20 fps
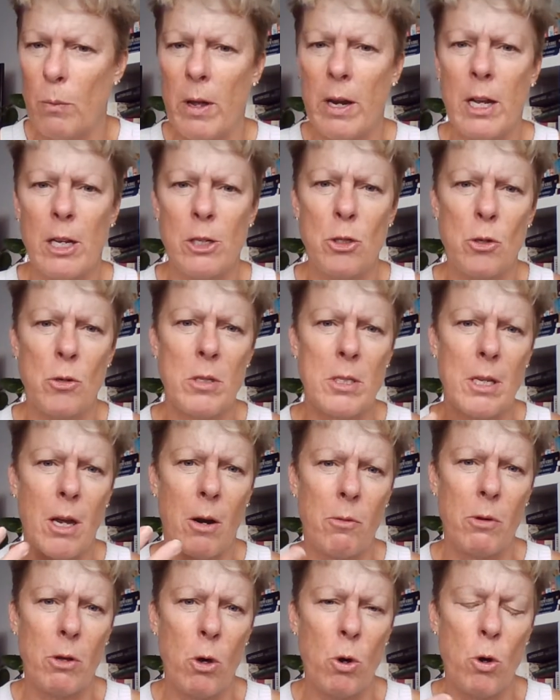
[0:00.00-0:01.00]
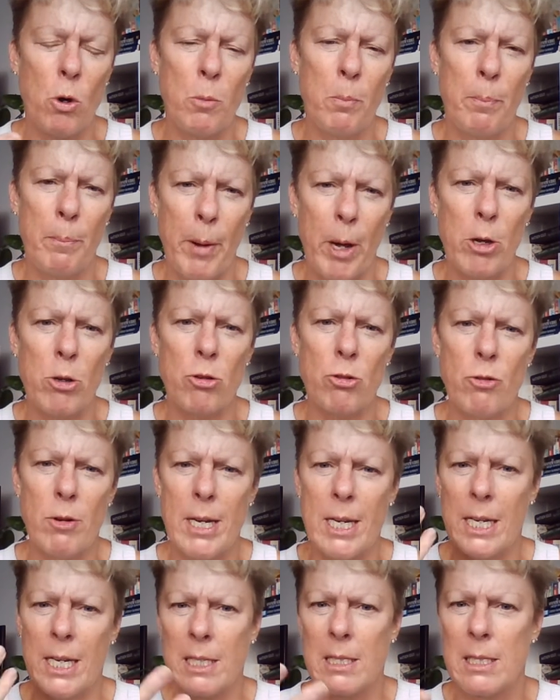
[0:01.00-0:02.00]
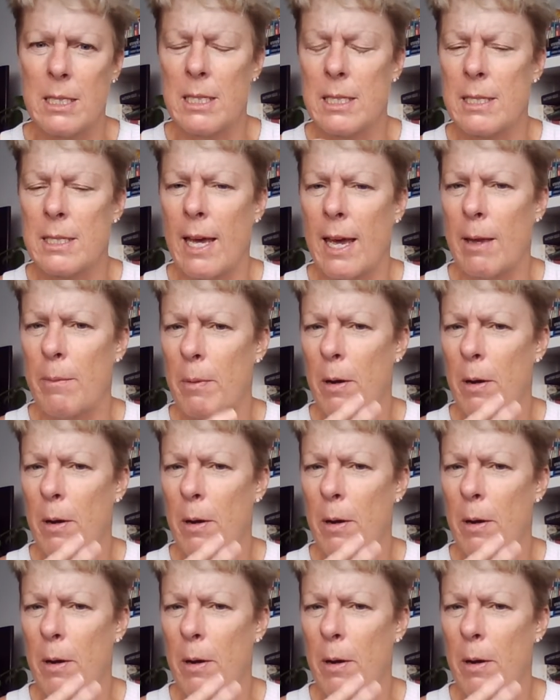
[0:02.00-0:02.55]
What I'll do is I'll record both readings today,